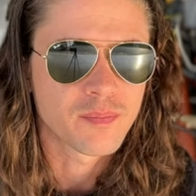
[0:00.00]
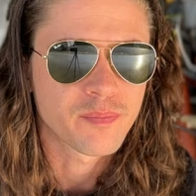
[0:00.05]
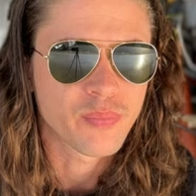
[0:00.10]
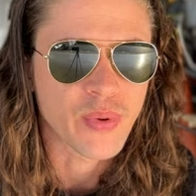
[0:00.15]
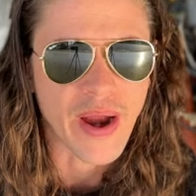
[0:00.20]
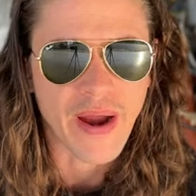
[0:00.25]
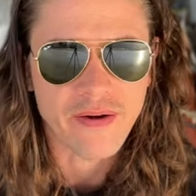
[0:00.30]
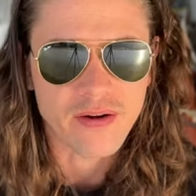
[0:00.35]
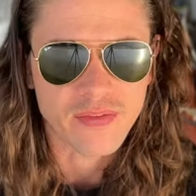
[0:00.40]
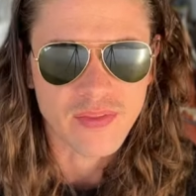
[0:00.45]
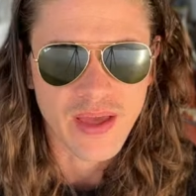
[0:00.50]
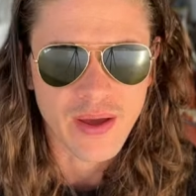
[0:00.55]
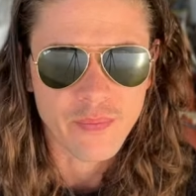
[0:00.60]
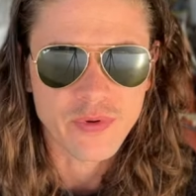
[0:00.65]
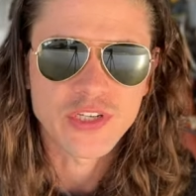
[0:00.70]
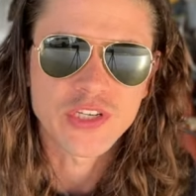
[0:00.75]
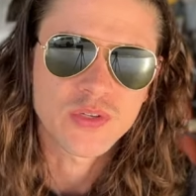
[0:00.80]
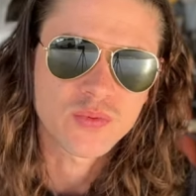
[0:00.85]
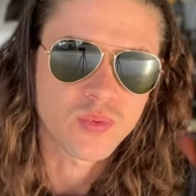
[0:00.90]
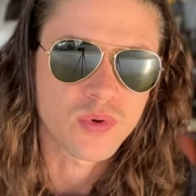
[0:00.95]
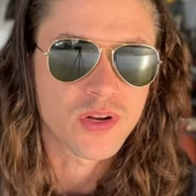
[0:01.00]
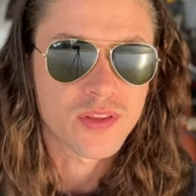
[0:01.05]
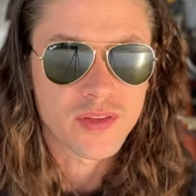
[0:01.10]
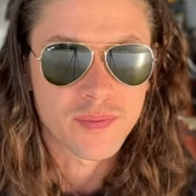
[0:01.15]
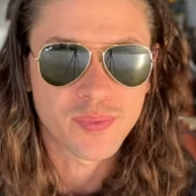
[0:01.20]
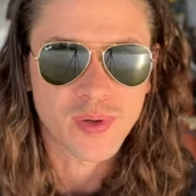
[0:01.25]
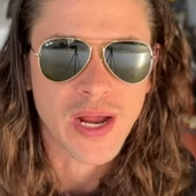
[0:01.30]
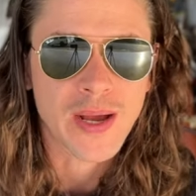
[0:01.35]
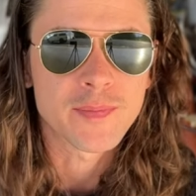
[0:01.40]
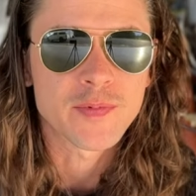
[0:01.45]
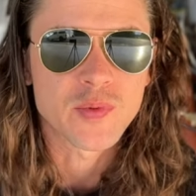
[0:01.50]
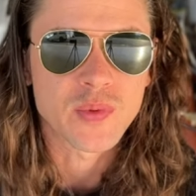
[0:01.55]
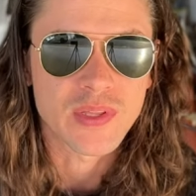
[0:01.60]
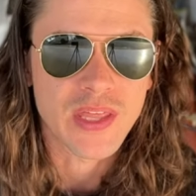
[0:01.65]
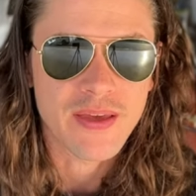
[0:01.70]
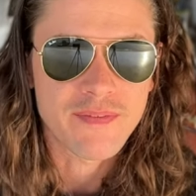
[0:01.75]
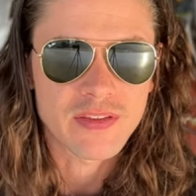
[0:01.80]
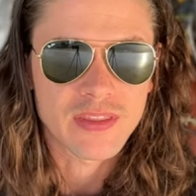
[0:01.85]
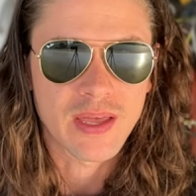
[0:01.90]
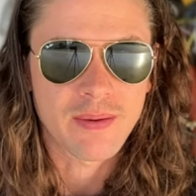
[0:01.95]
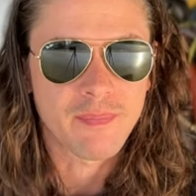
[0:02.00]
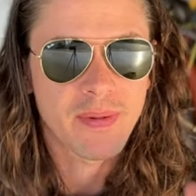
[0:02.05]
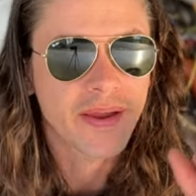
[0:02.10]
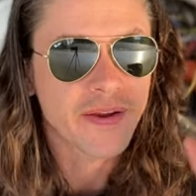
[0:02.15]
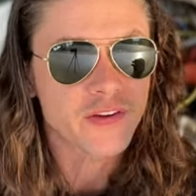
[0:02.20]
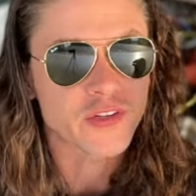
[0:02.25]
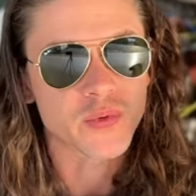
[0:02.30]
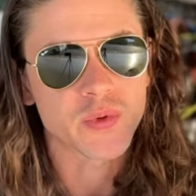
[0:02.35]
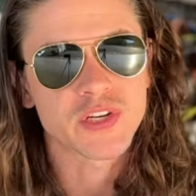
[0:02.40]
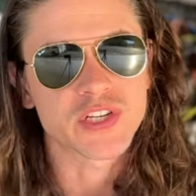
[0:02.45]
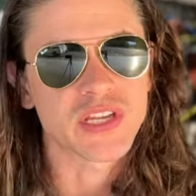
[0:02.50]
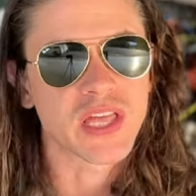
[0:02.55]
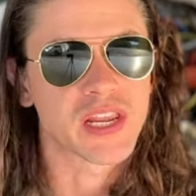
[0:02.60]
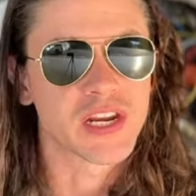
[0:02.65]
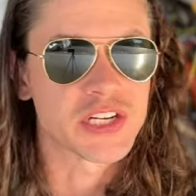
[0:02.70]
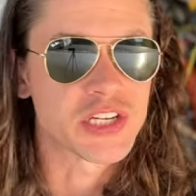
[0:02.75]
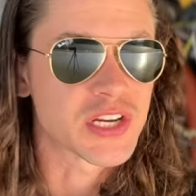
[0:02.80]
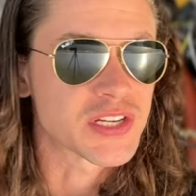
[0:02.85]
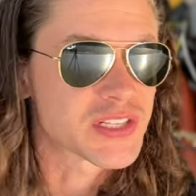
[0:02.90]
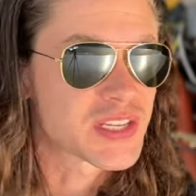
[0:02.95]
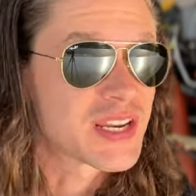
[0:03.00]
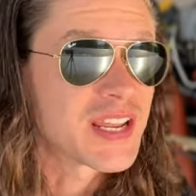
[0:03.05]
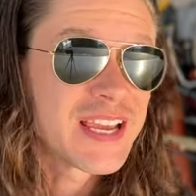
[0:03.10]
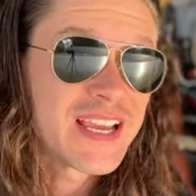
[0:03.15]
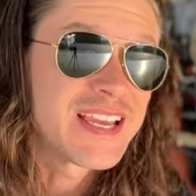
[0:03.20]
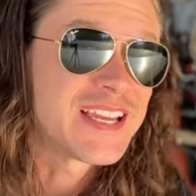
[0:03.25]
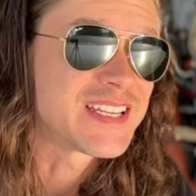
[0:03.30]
prior to that, which is one of the problems with having that micro switch not adjusted,